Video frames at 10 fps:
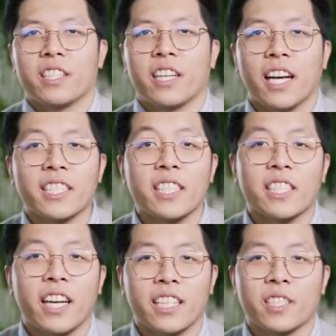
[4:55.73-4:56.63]
a
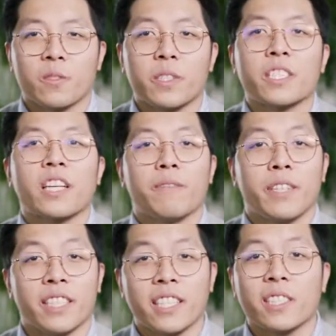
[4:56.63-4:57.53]
hazard and its risks have been
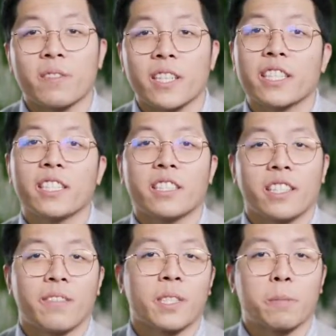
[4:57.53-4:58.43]
identified,
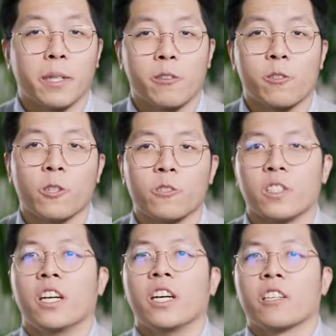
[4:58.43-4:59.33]
they must be controlled.
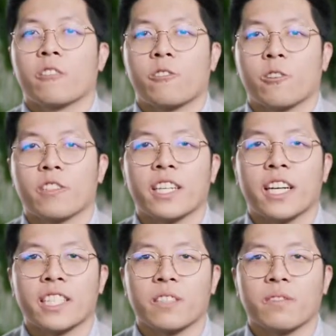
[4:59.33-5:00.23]
Controlling a
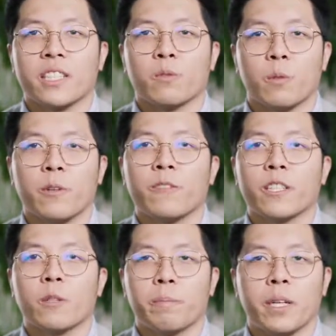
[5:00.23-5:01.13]
hazard means removing
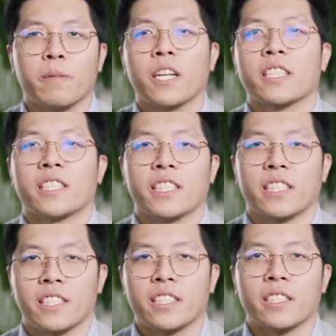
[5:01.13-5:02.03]
or minimizing
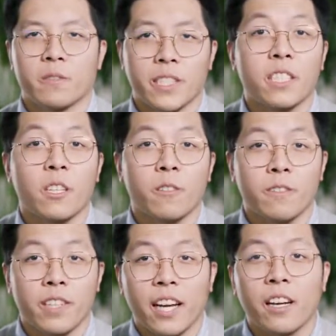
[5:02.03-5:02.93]
its risk of
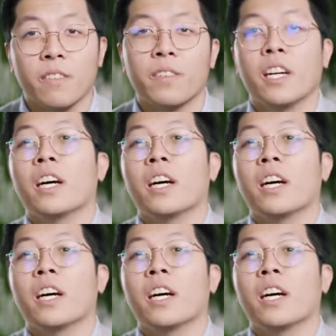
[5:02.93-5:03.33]
harm.